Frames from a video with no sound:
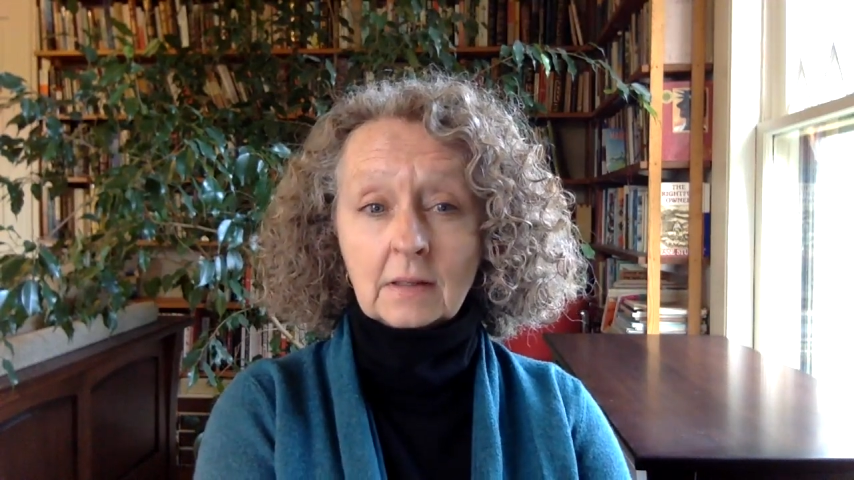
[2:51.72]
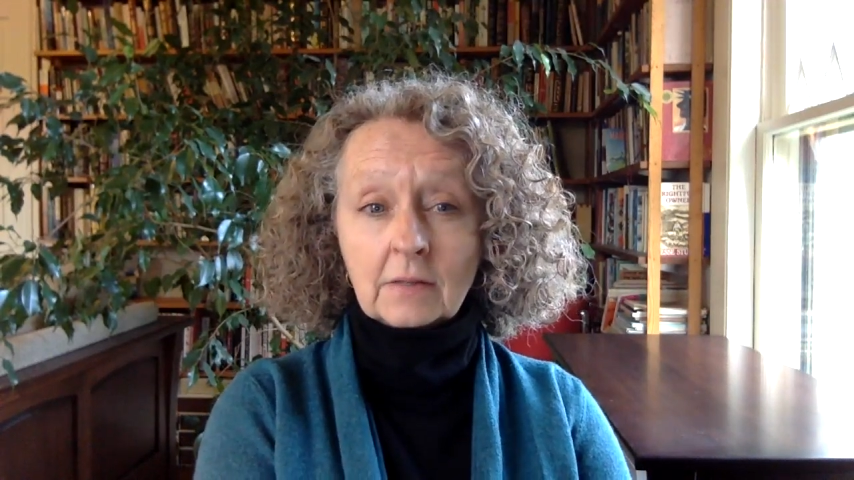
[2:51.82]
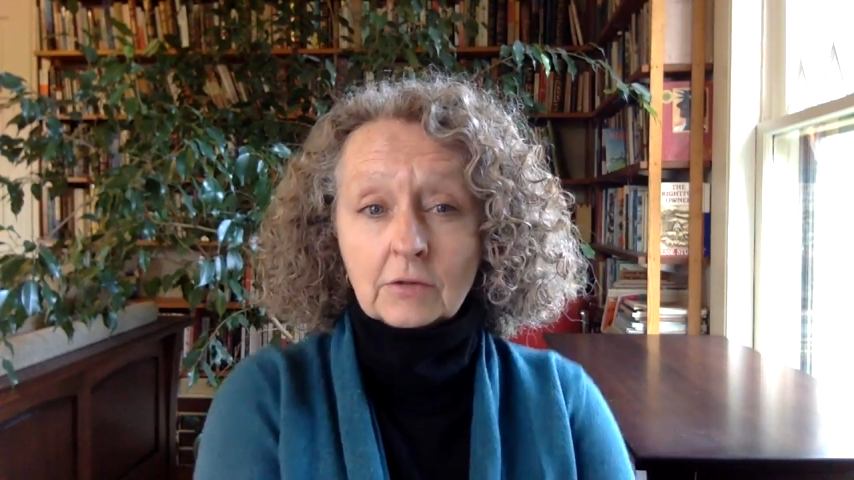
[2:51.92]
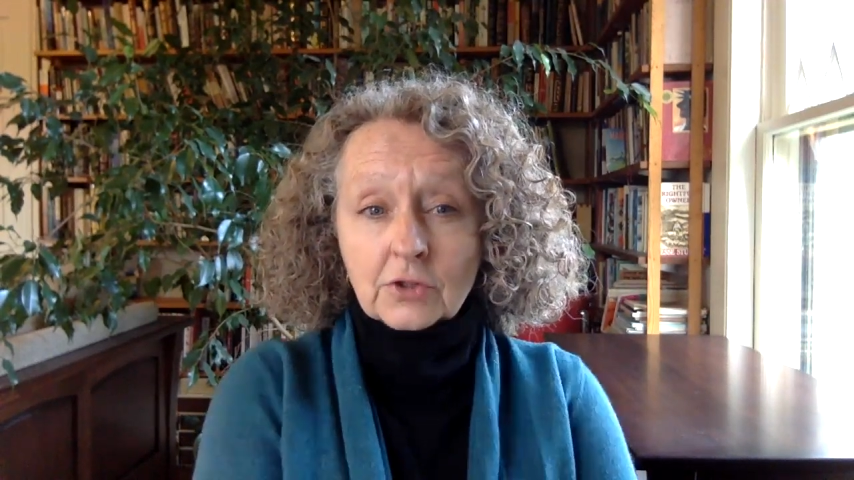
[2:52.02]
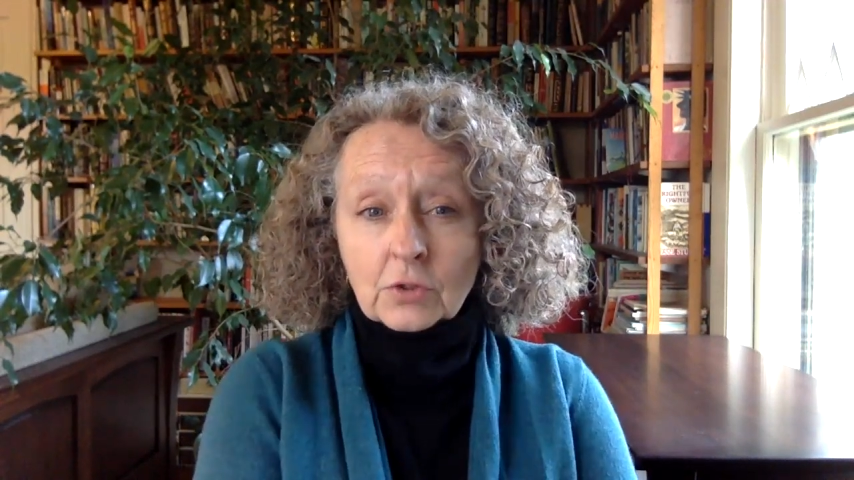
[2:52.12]

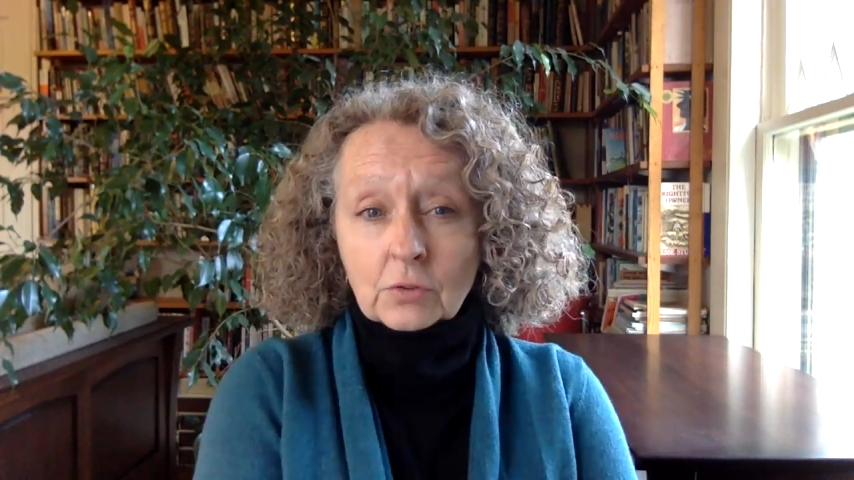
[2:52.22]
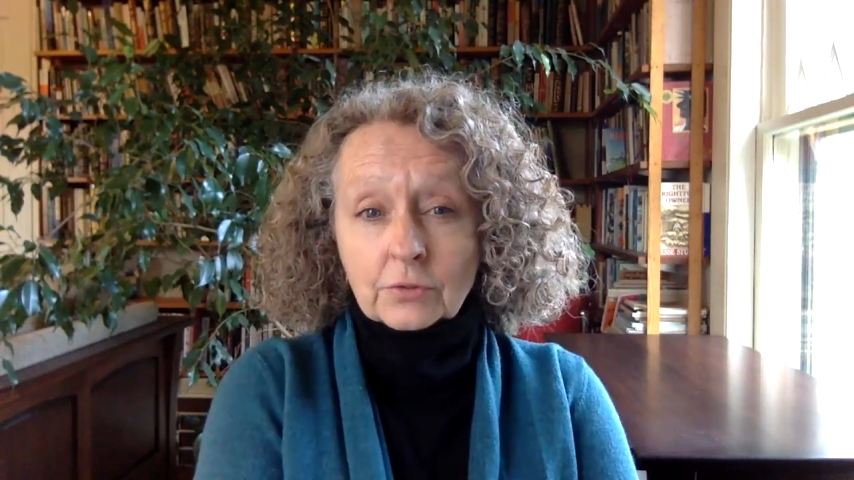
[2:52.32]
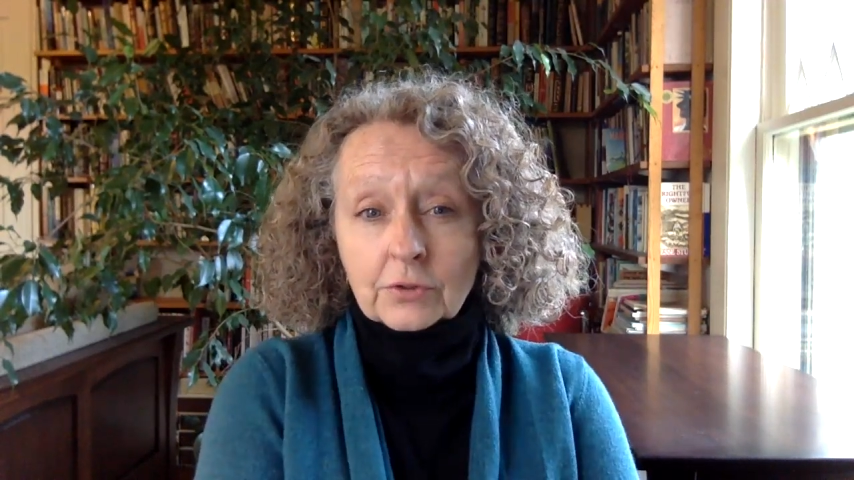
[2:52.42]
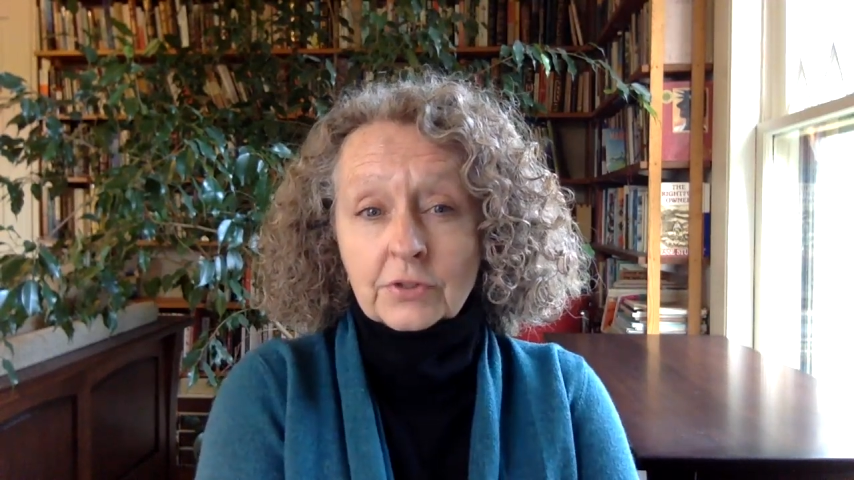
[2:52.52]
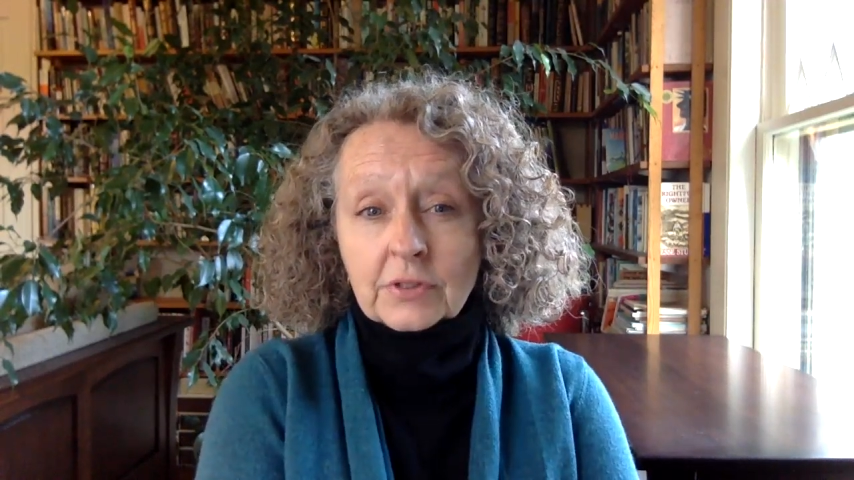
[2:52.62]
Their
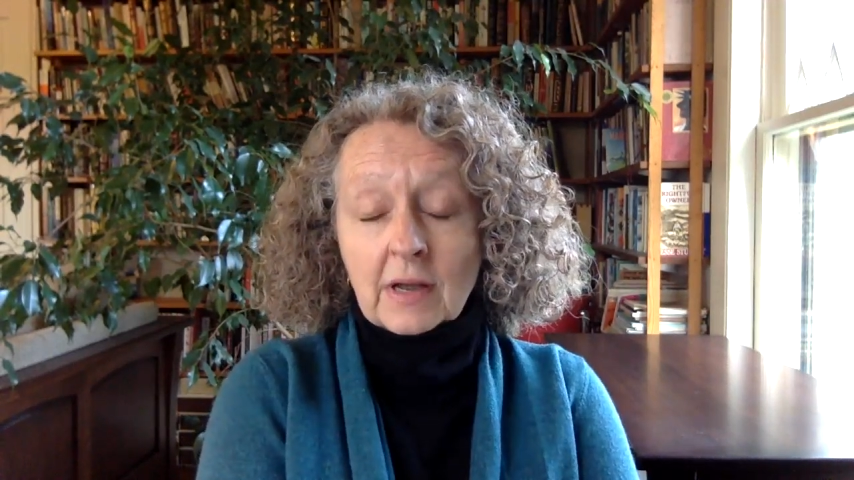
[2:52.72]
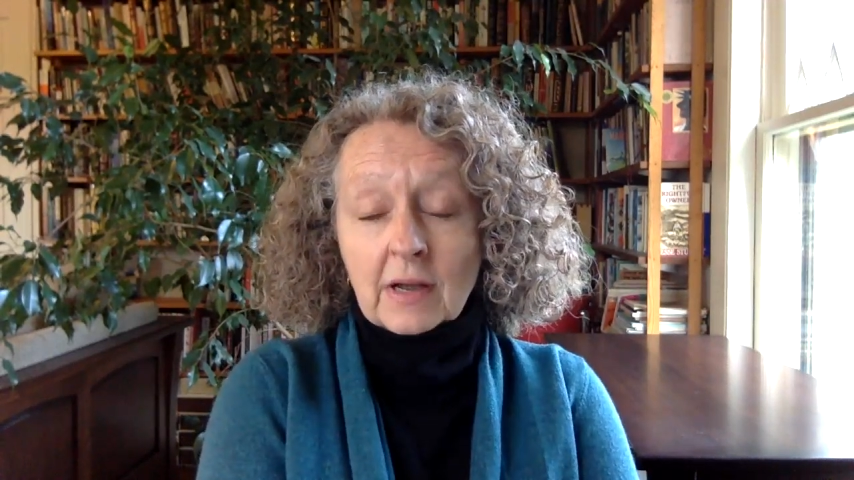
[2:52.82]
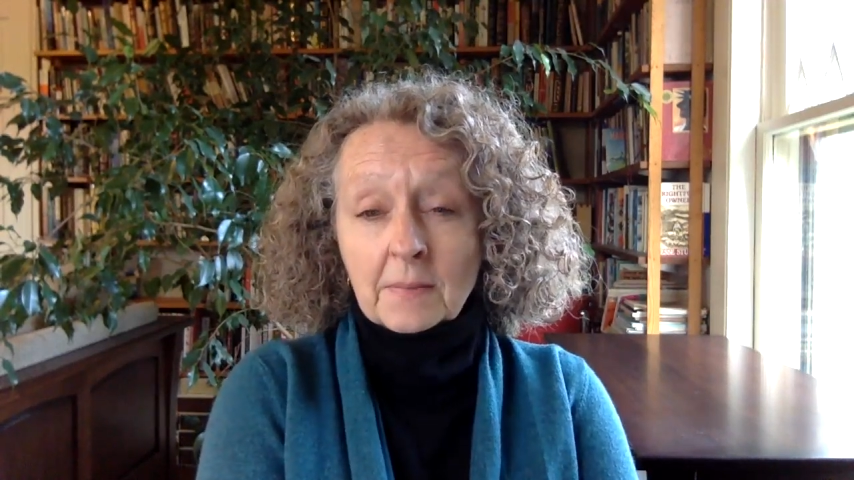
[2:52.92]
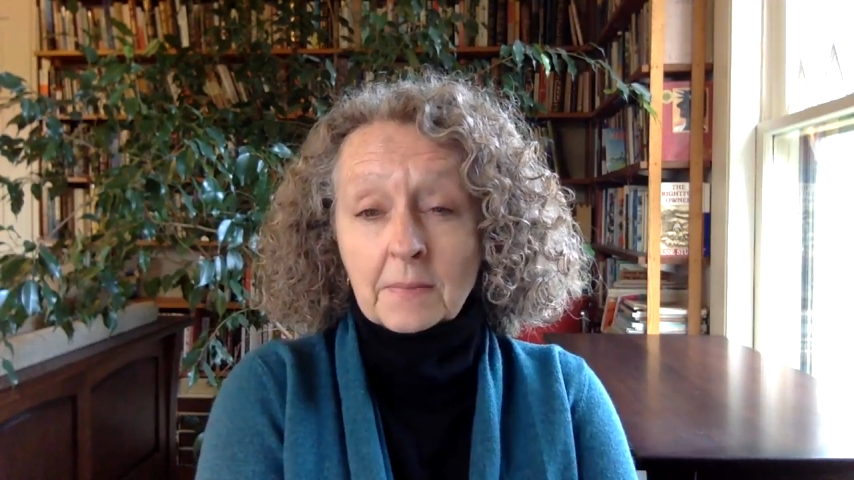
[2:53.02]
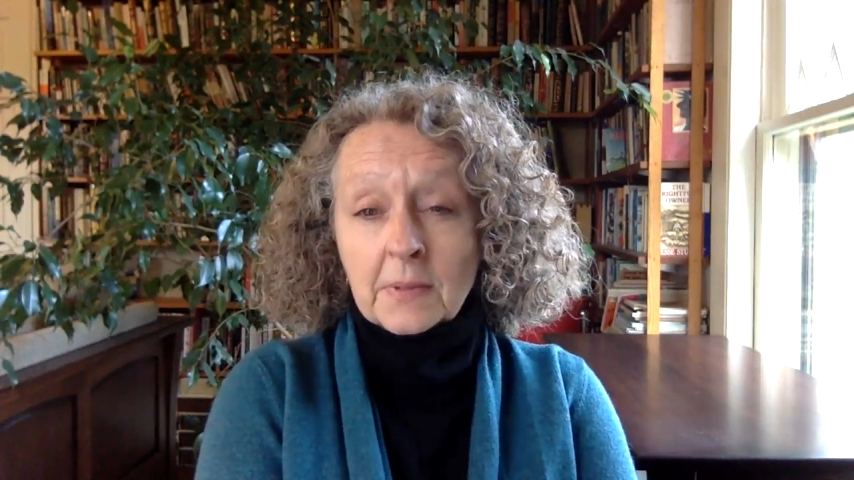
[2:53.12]
shoulders
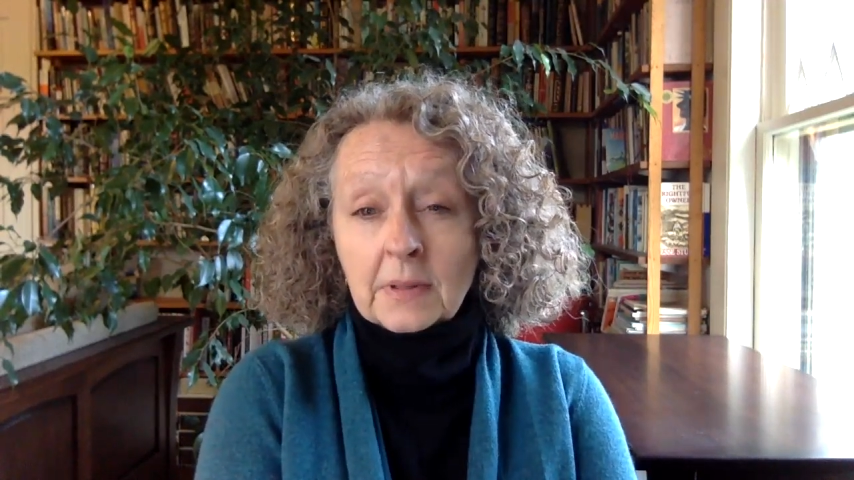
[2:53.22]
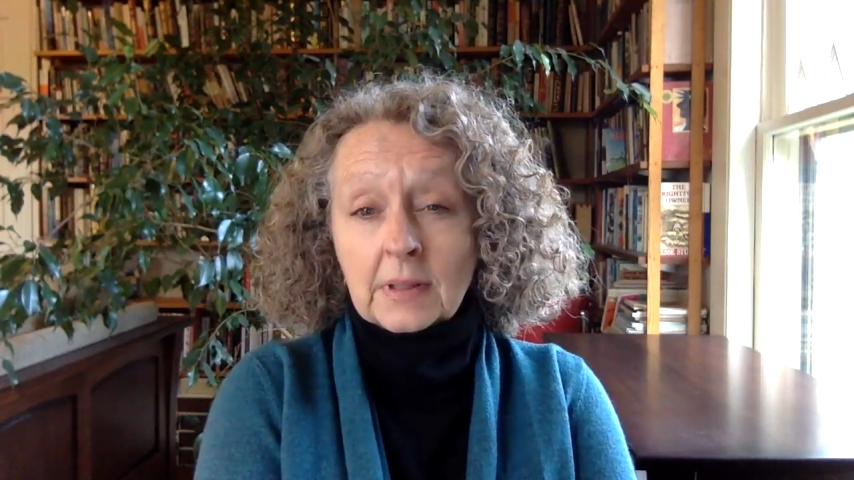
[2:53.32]
numb,